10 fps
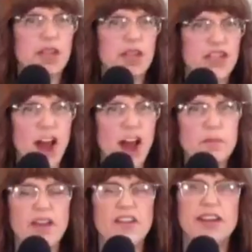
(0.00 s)
If you're not
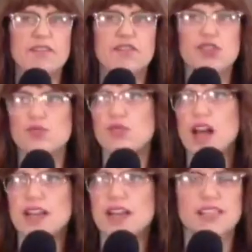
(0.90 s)
married,
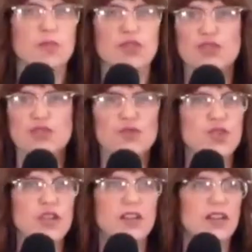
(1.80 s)
visualize someone who
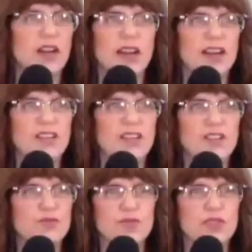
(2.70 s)
uh,
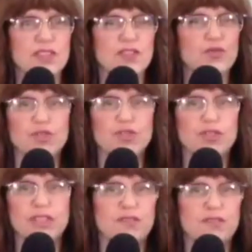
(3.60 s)
you who
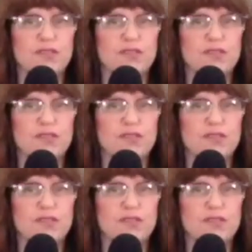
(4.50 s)
is very